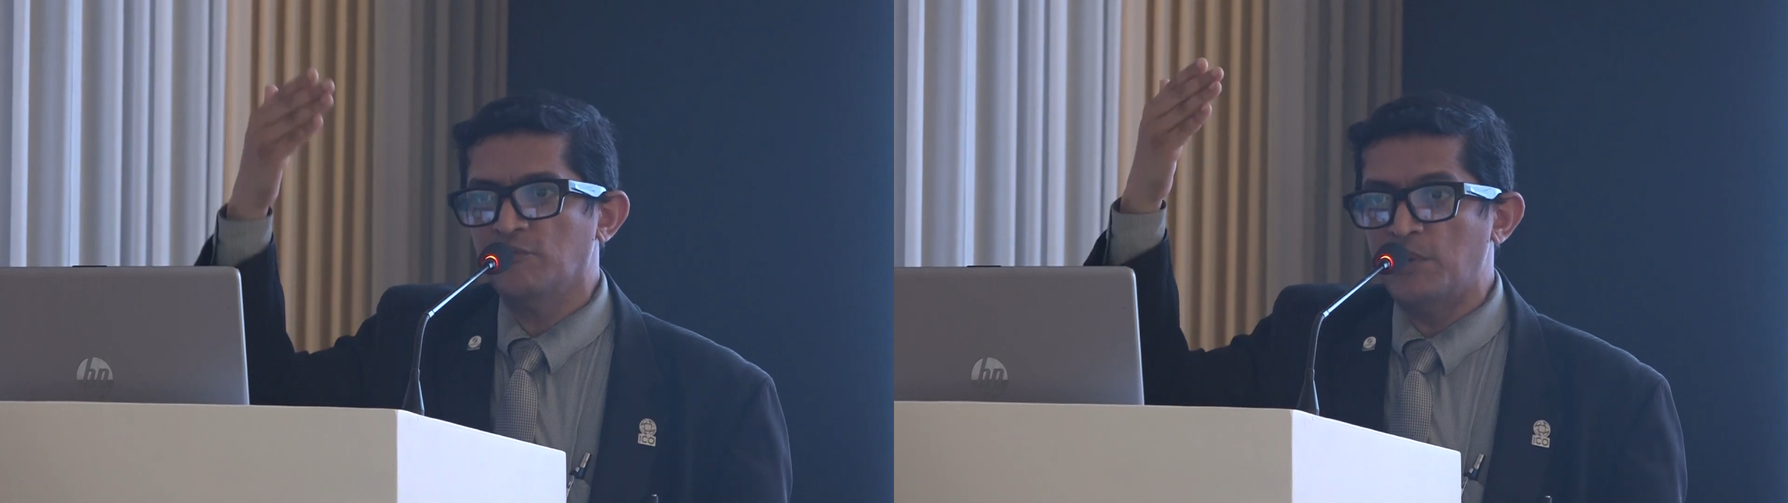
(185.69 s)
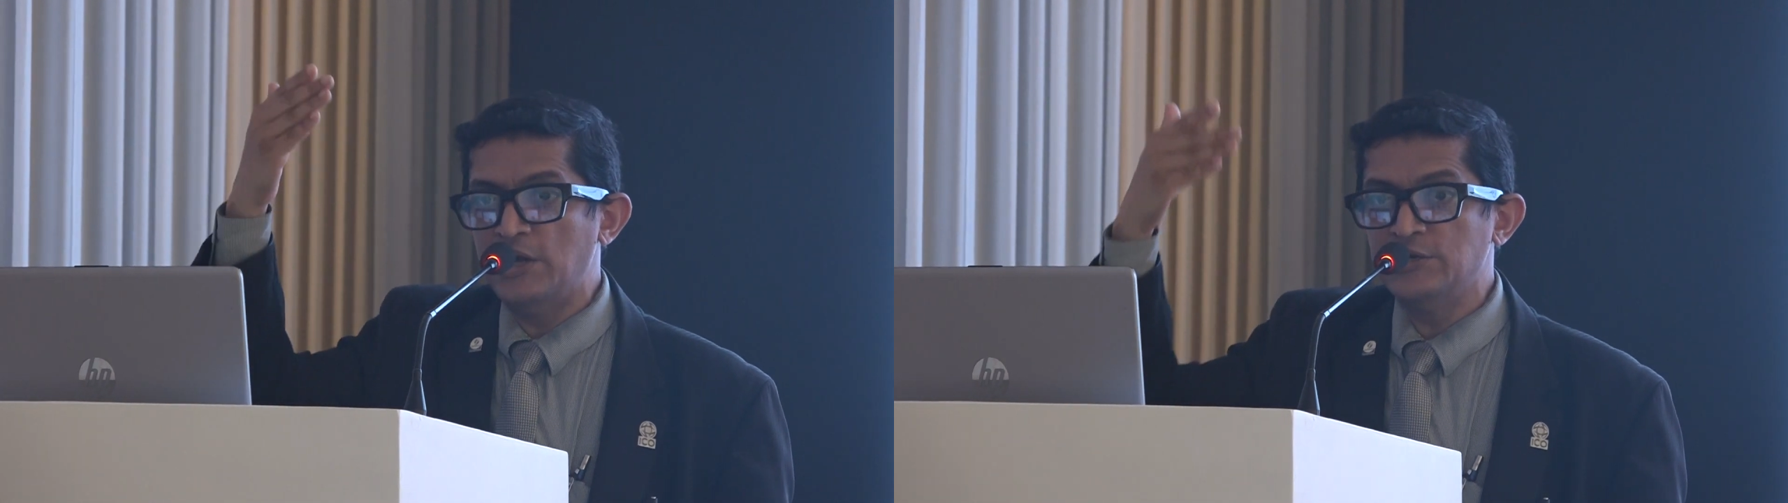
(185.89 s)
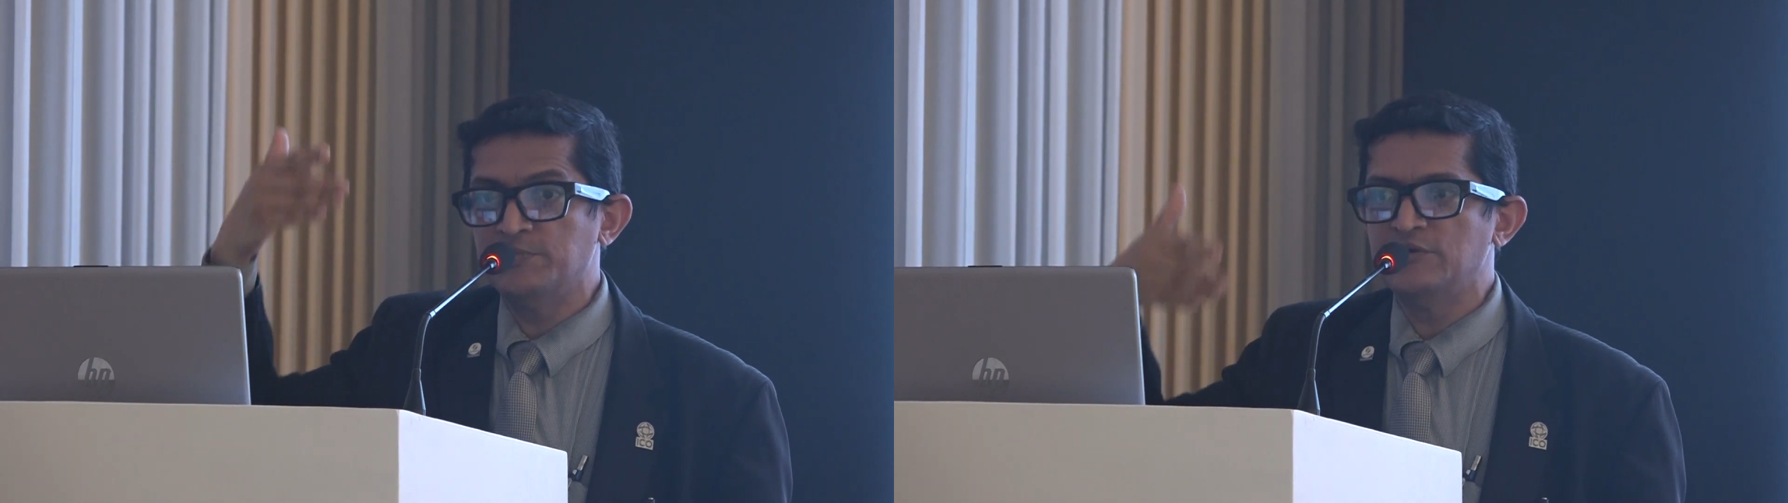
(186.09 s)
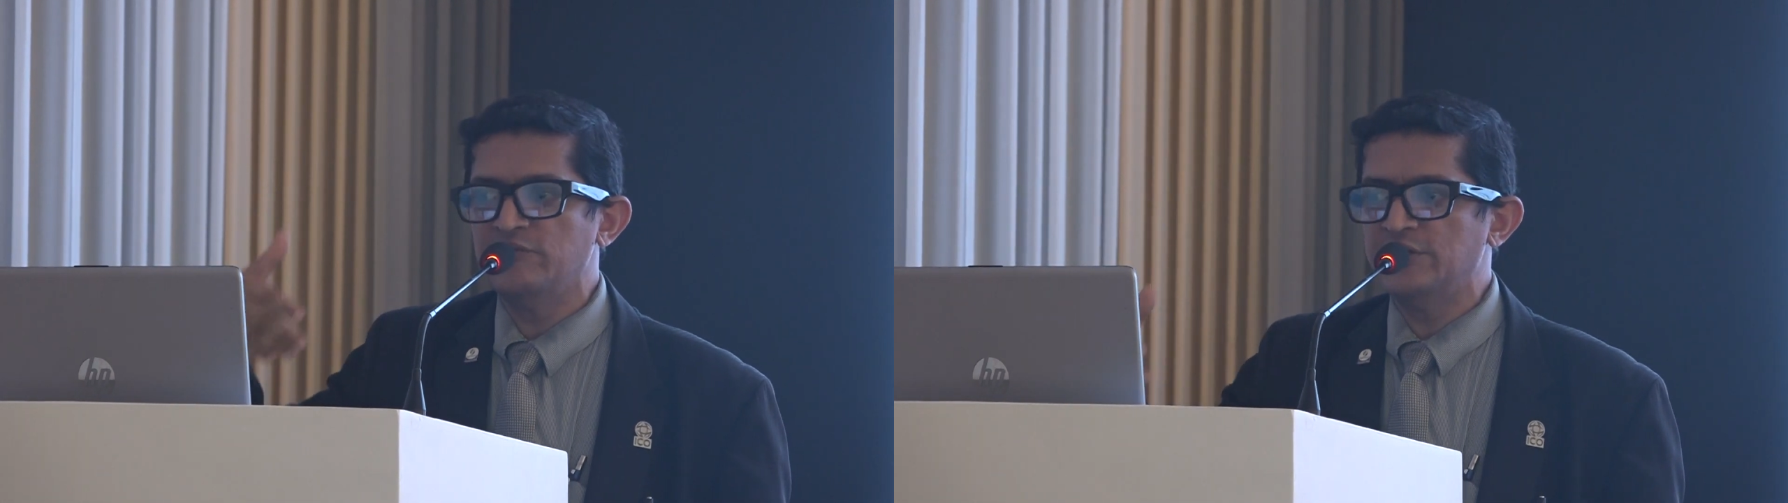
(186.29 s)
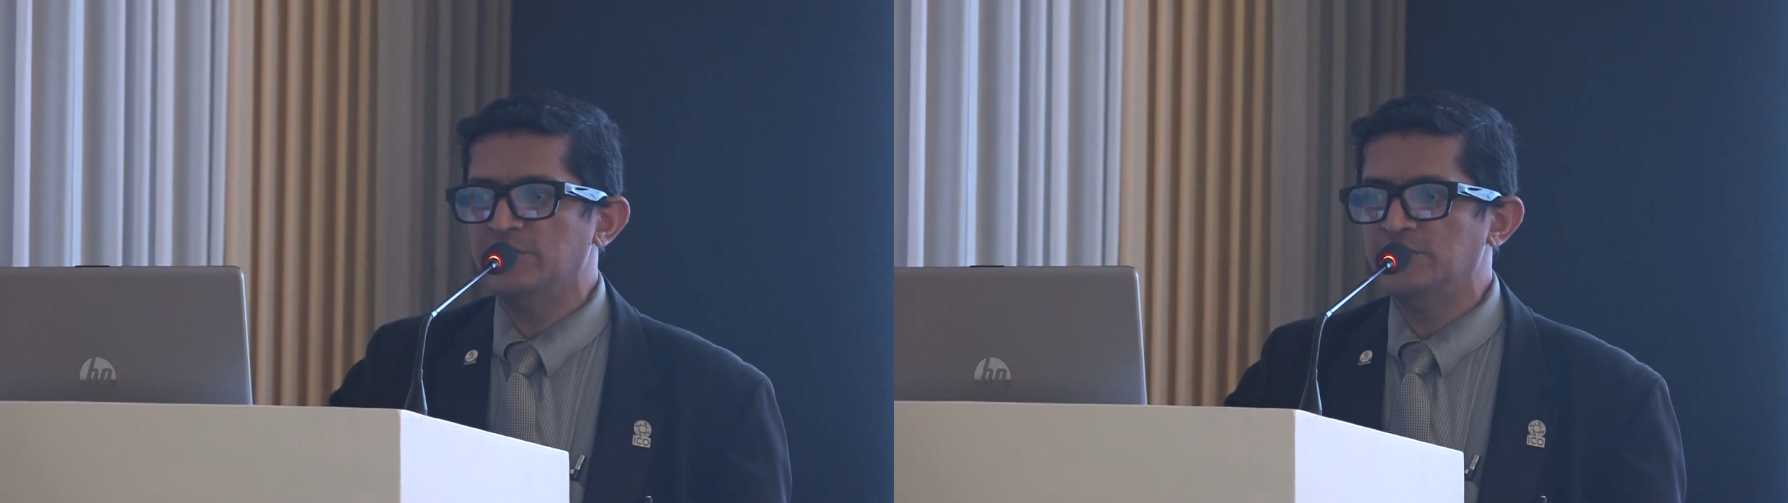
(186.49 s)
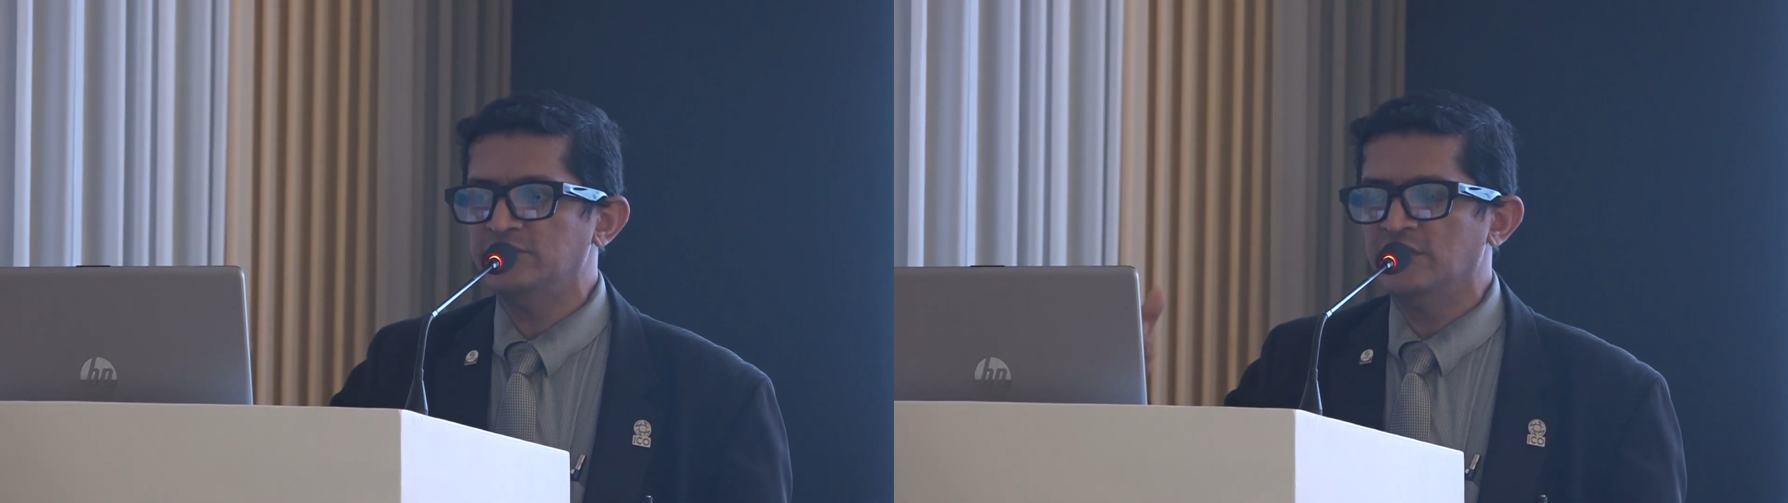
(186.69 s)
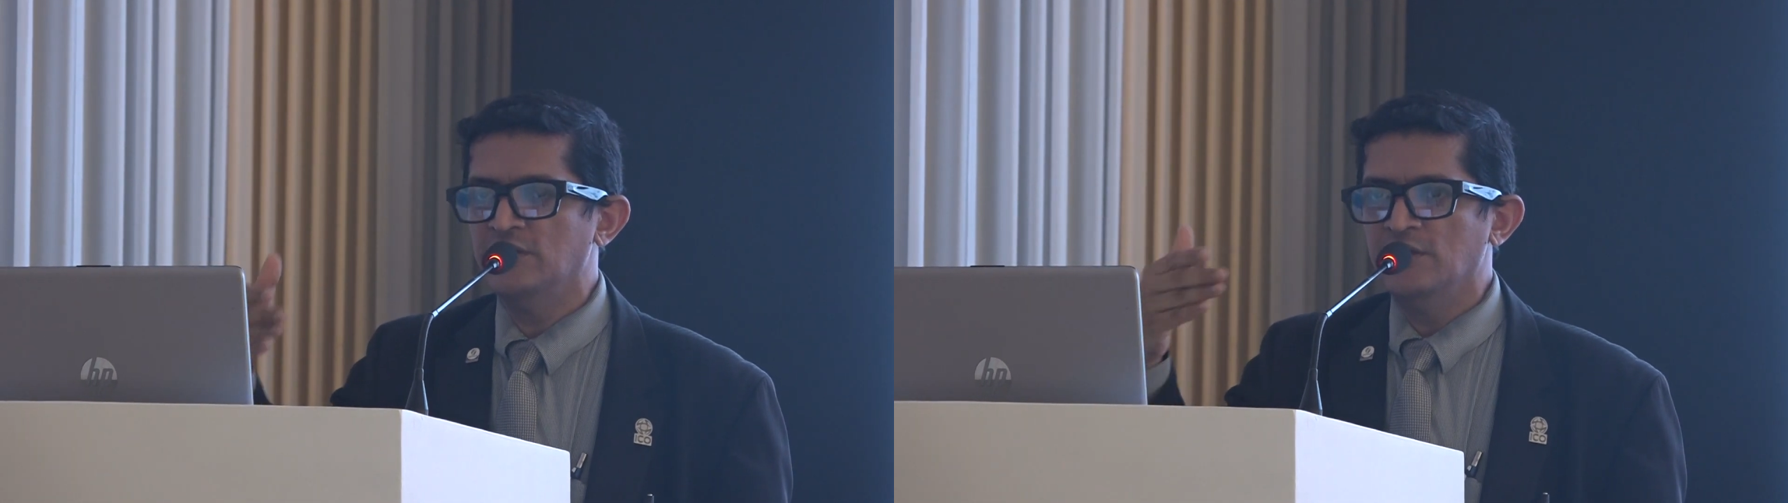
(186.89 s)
multiple variables.